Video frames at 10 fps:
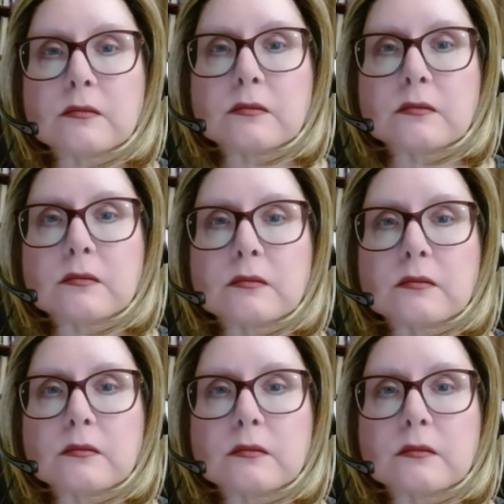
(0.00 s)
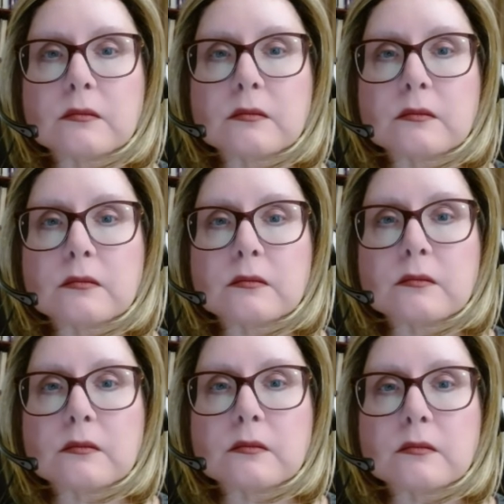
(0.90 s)

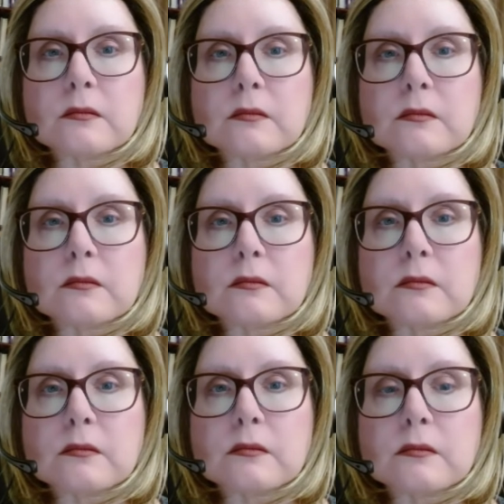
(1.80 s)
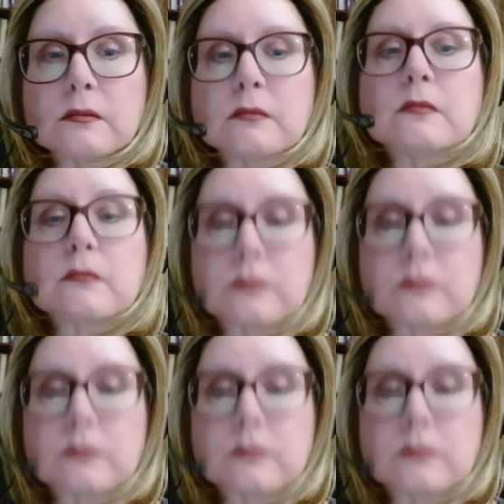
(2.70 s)
The person shown says nothing.